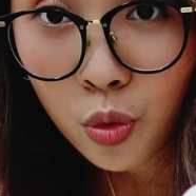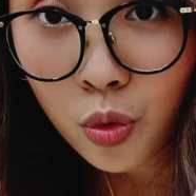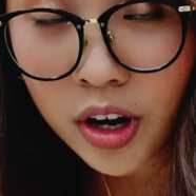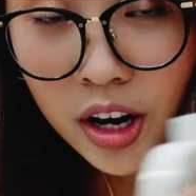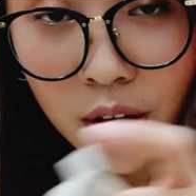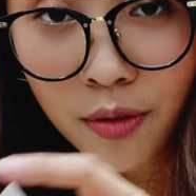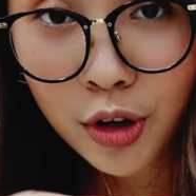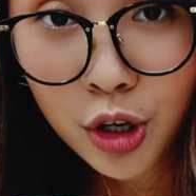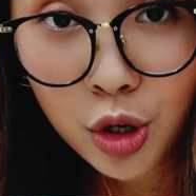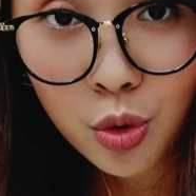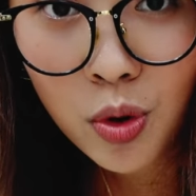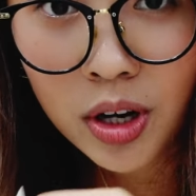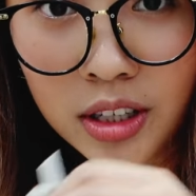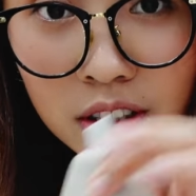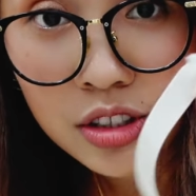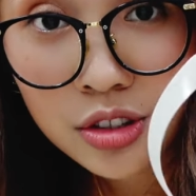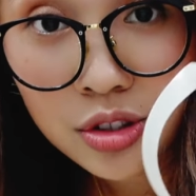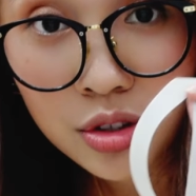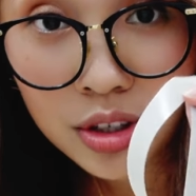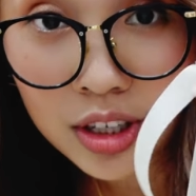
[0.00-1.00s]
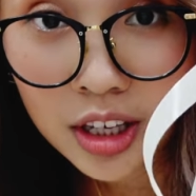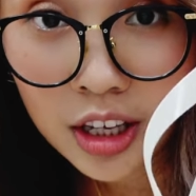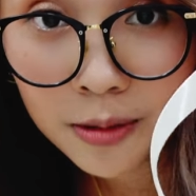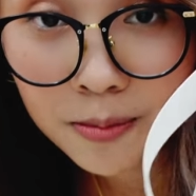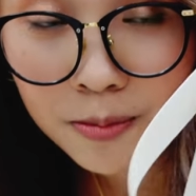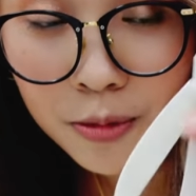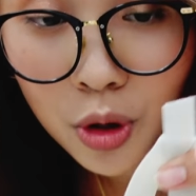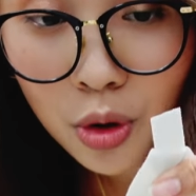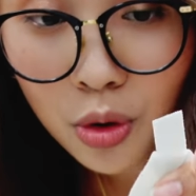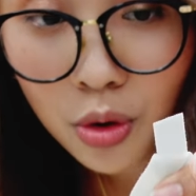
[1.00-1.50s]
whenever you wanted to keep
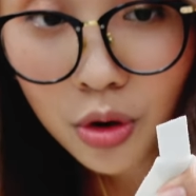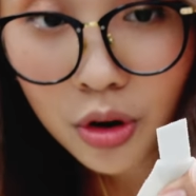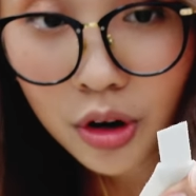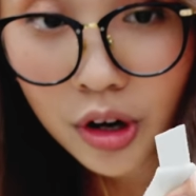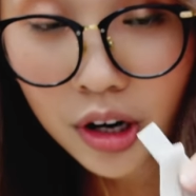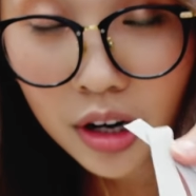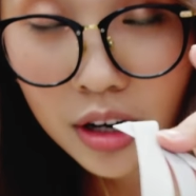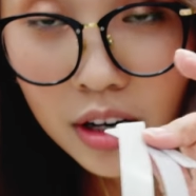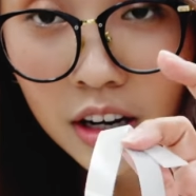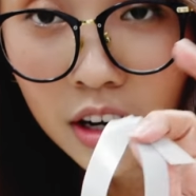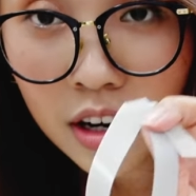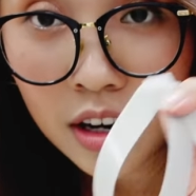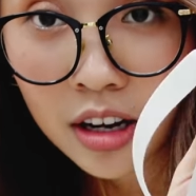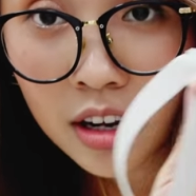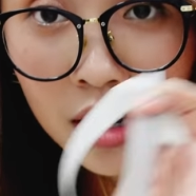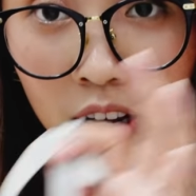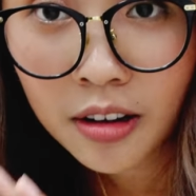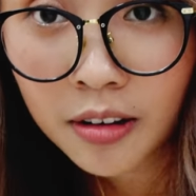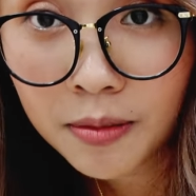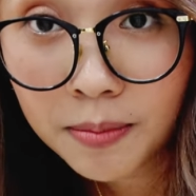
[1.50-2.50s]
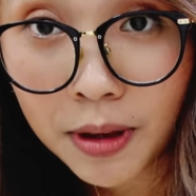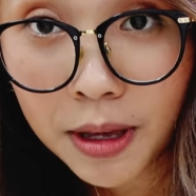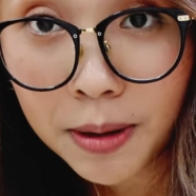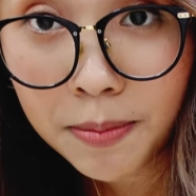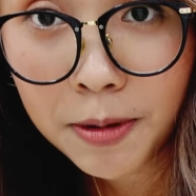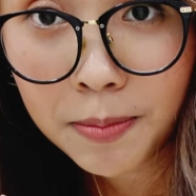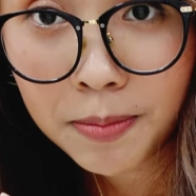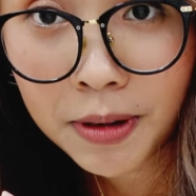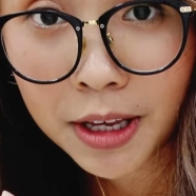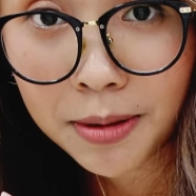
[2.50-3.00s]
your
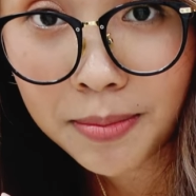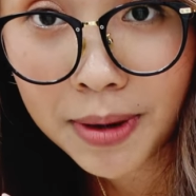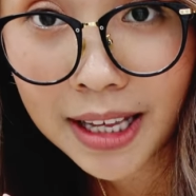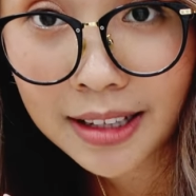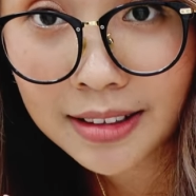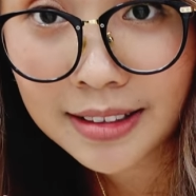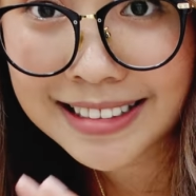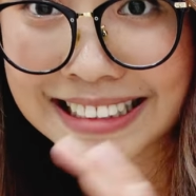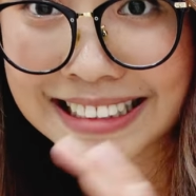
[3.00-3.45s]
baby playmat.